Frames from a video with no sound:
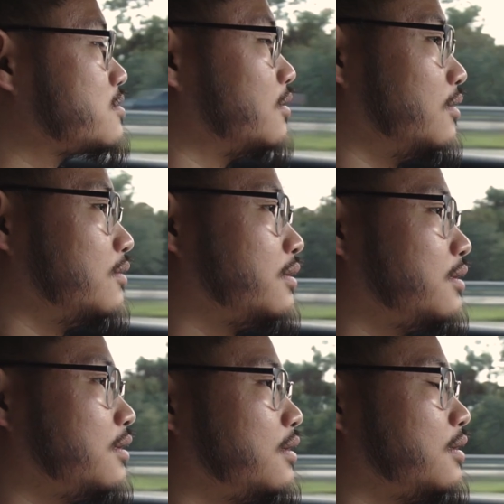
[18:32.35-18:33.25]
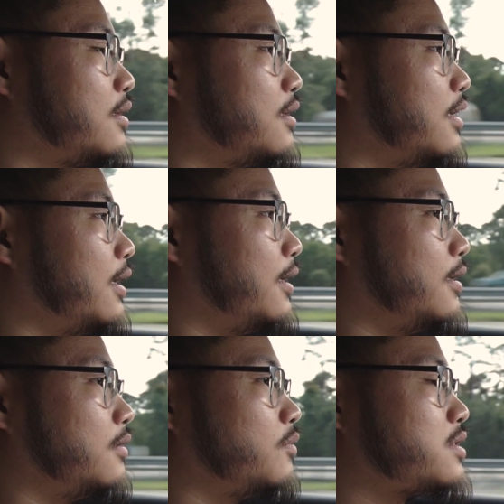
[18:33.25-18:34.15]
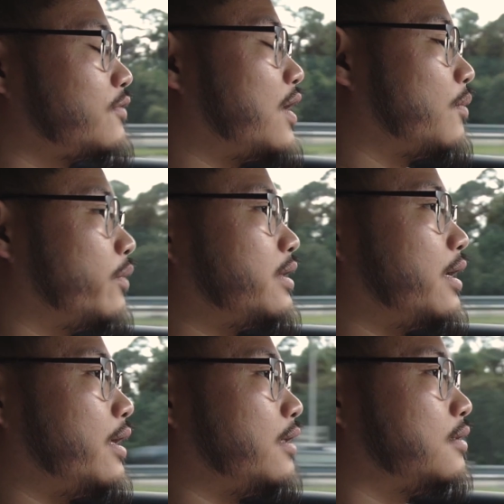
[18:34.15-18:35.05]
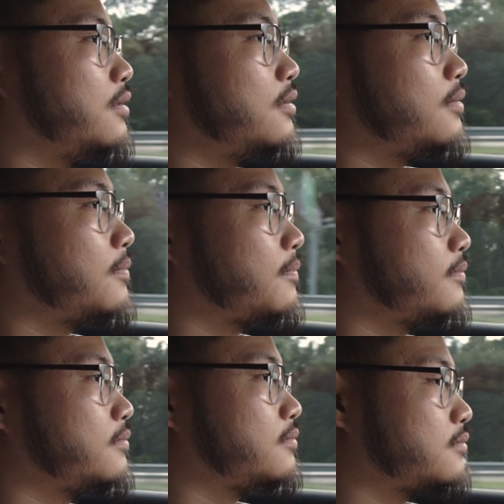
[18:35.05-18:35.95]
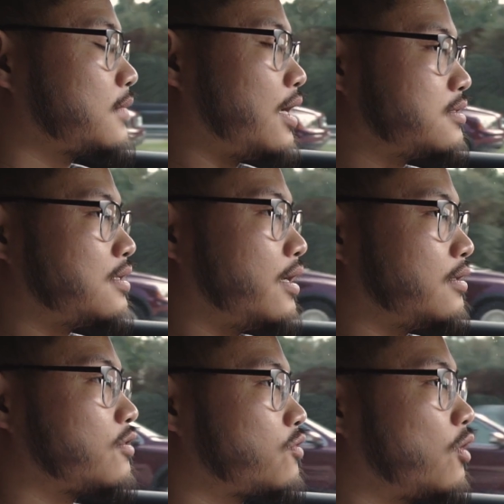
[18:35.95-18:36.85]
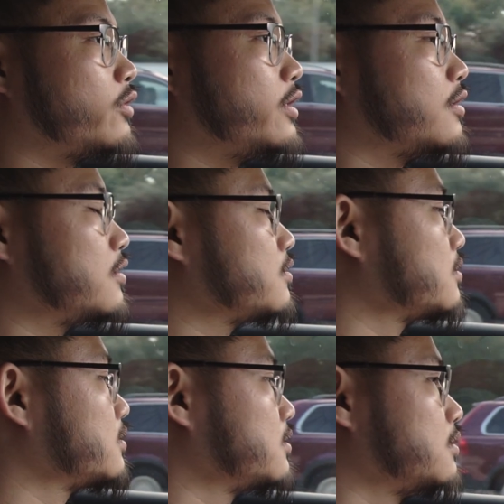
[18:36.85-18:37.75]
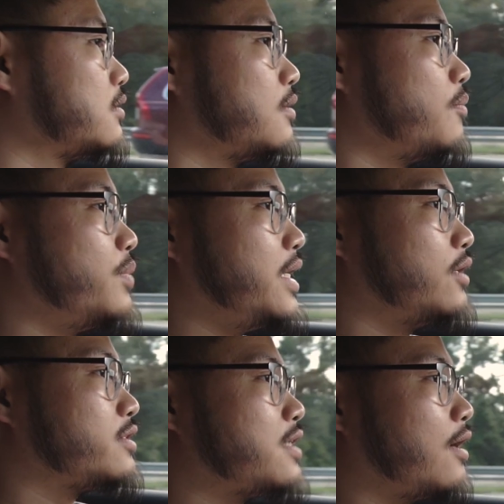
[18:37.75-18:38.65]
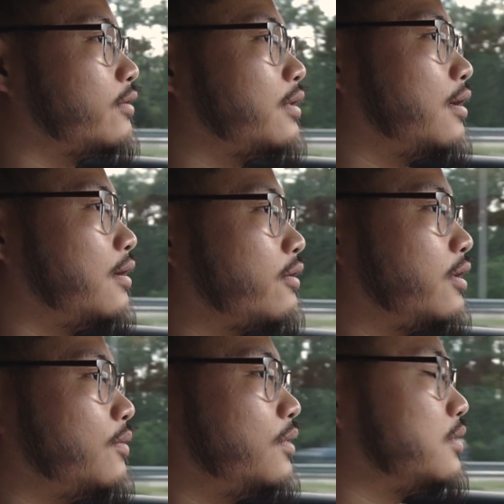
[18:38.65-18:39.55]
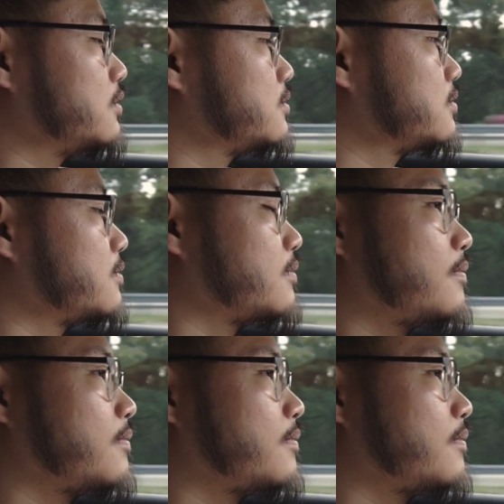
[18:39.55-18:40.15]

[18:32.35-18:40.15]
So once I find one that has that throatier, meaner sound, I'll get one.